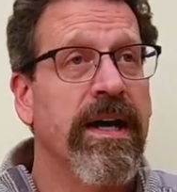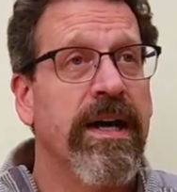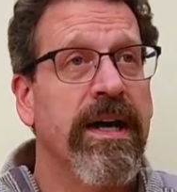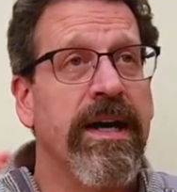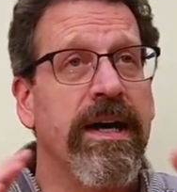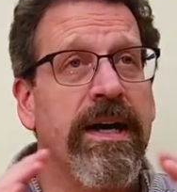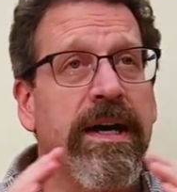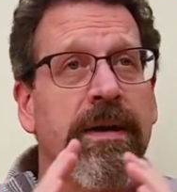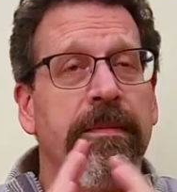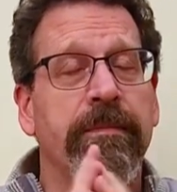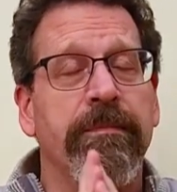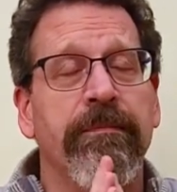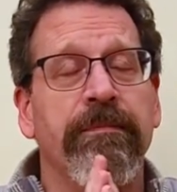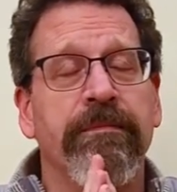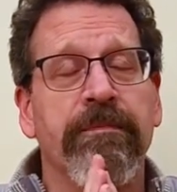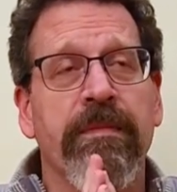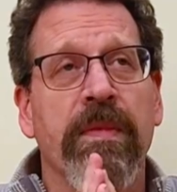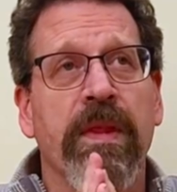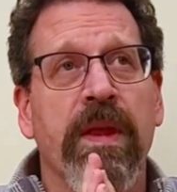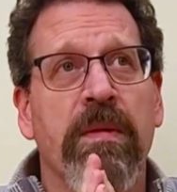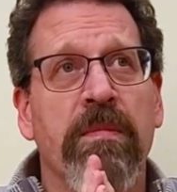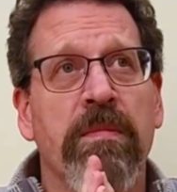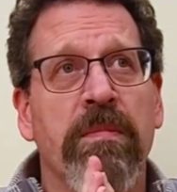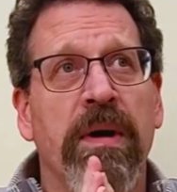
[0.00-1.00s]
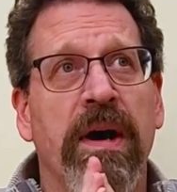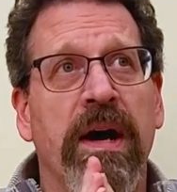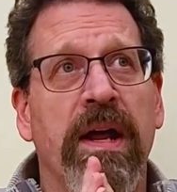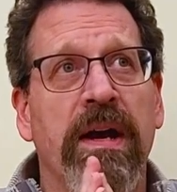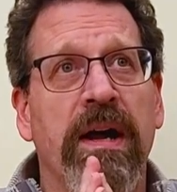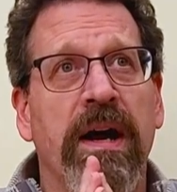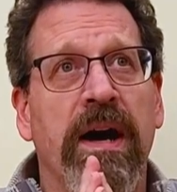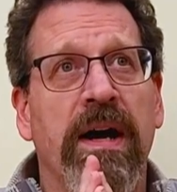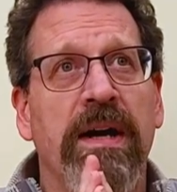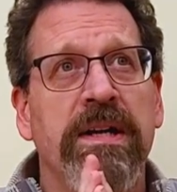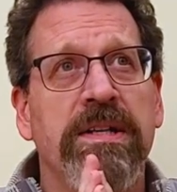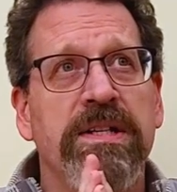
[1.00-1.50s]

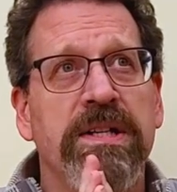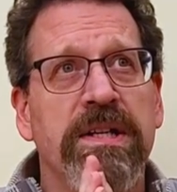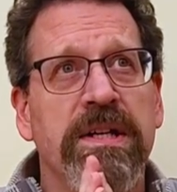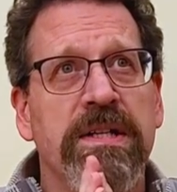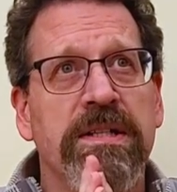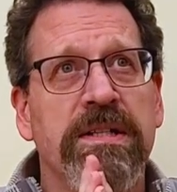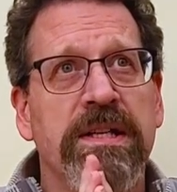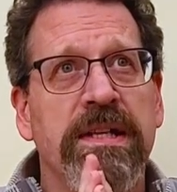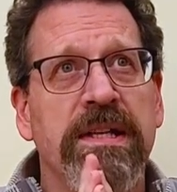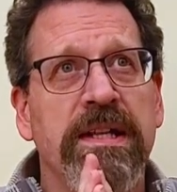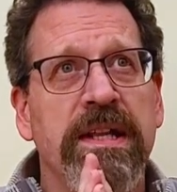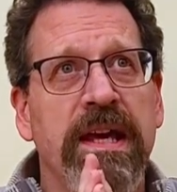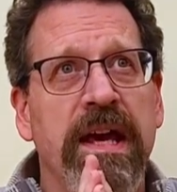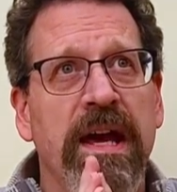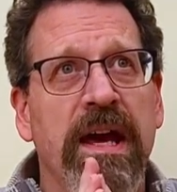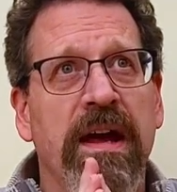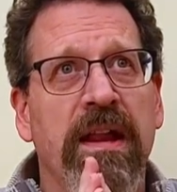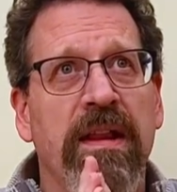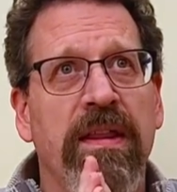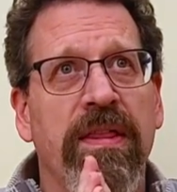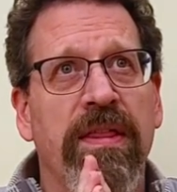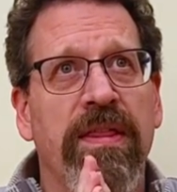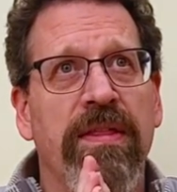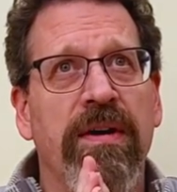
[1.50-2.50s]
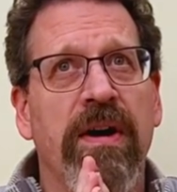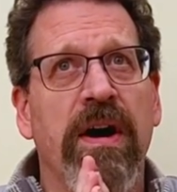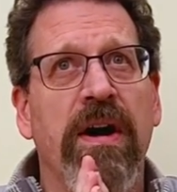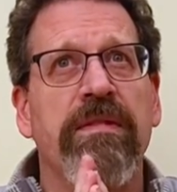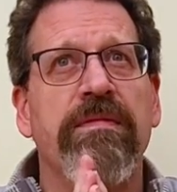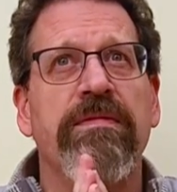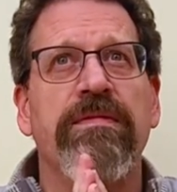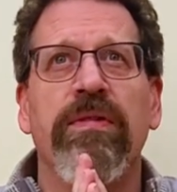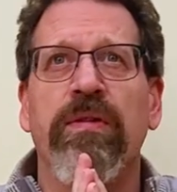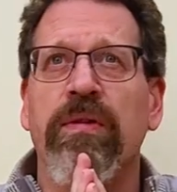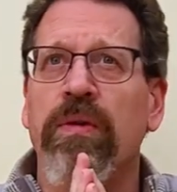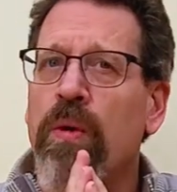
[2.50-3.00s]
But I just, in the end,
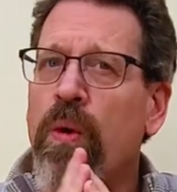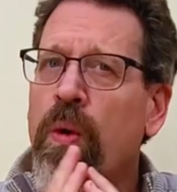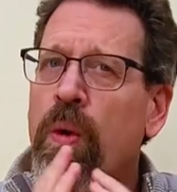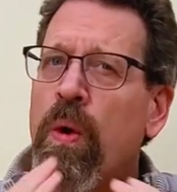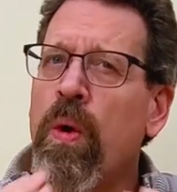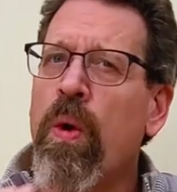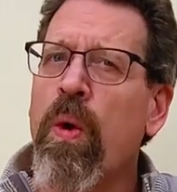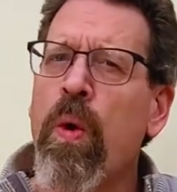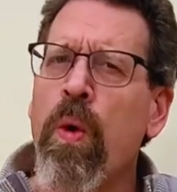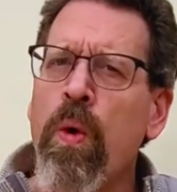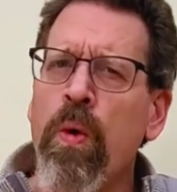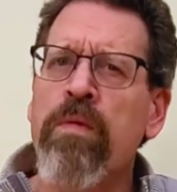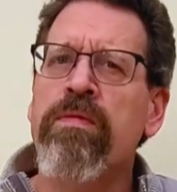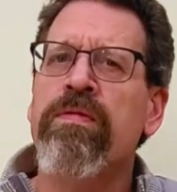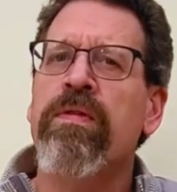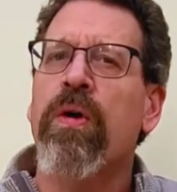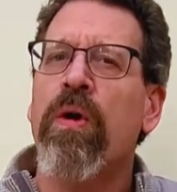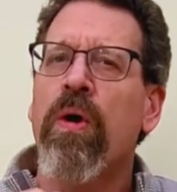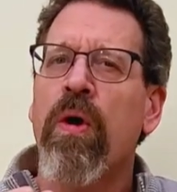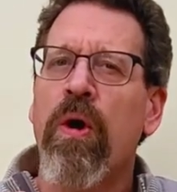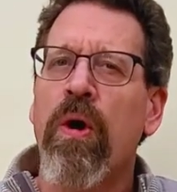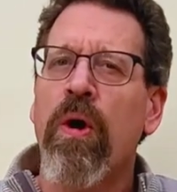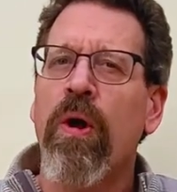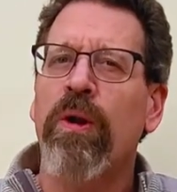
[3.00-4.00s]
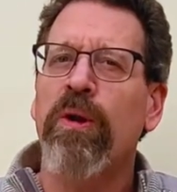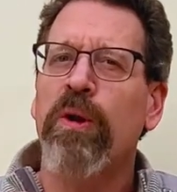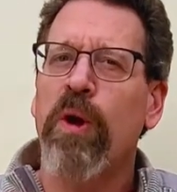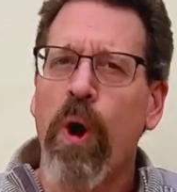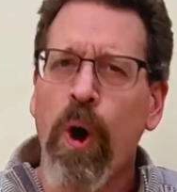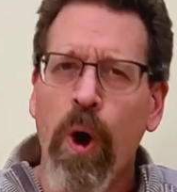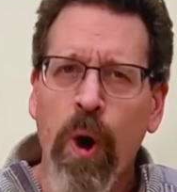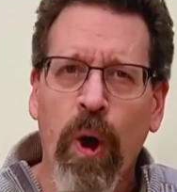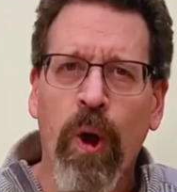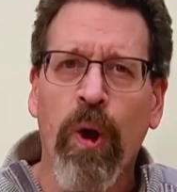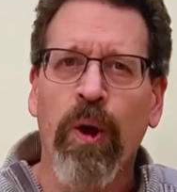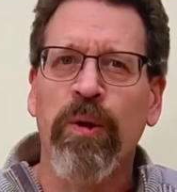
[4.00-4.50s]
thought for an overall
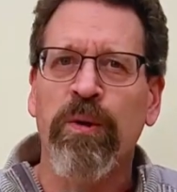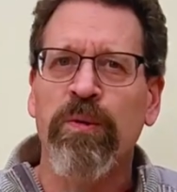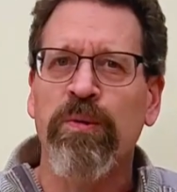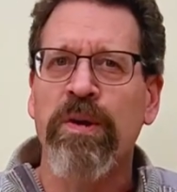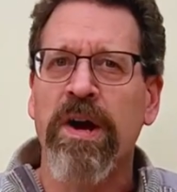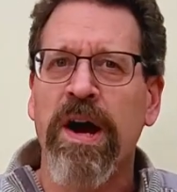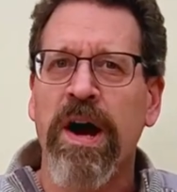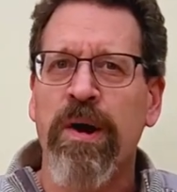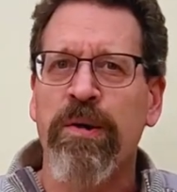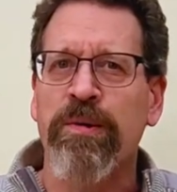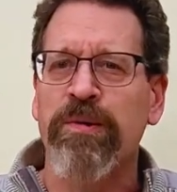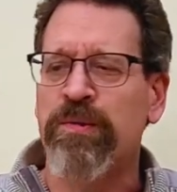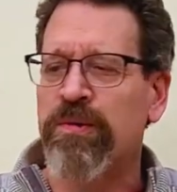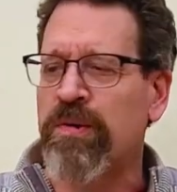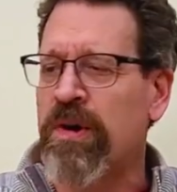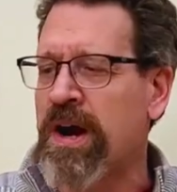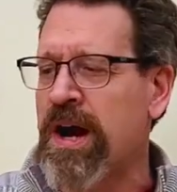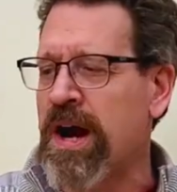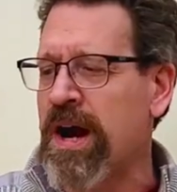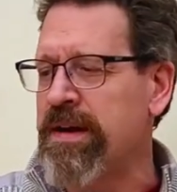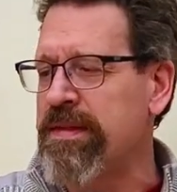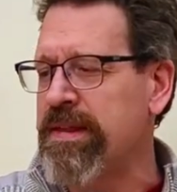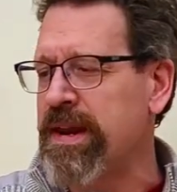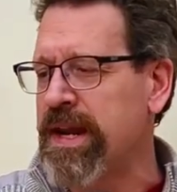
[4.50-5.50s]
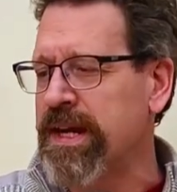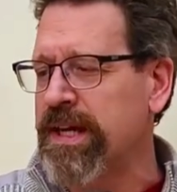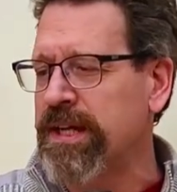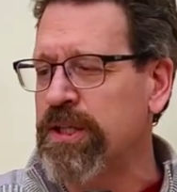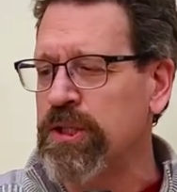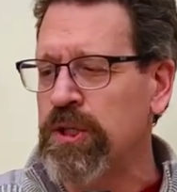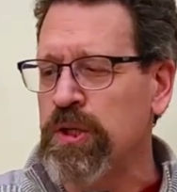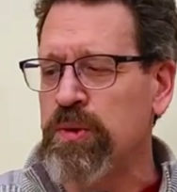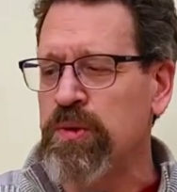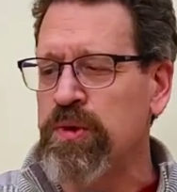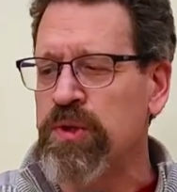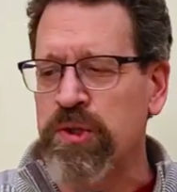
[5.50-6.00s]
all-around rye that I can
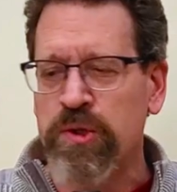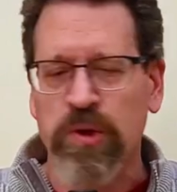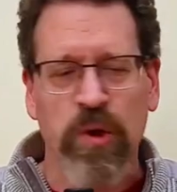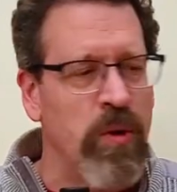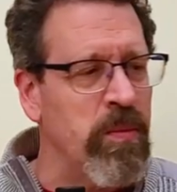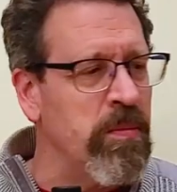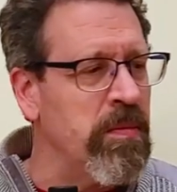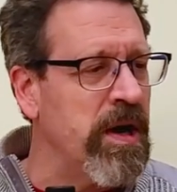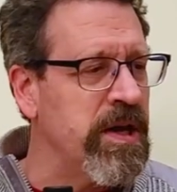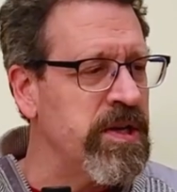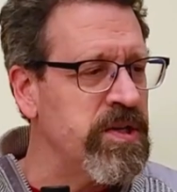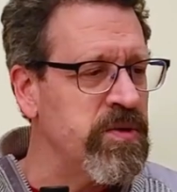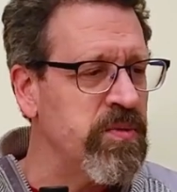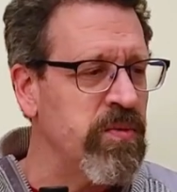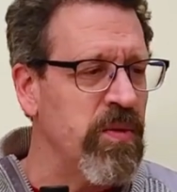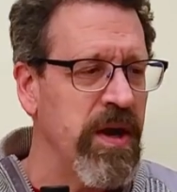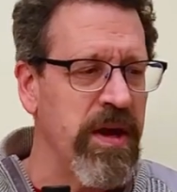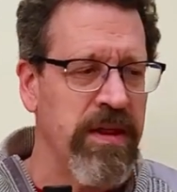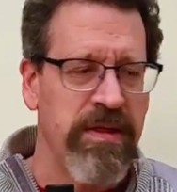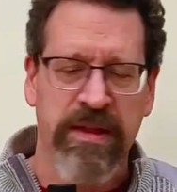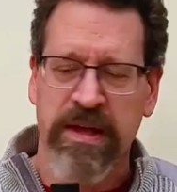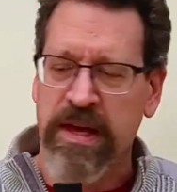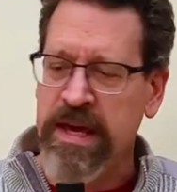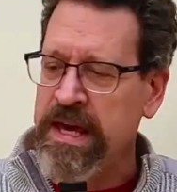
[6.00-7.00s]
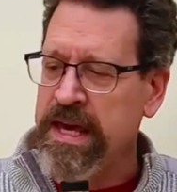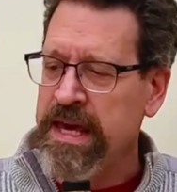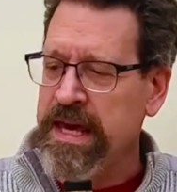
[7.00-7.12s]
do so much with,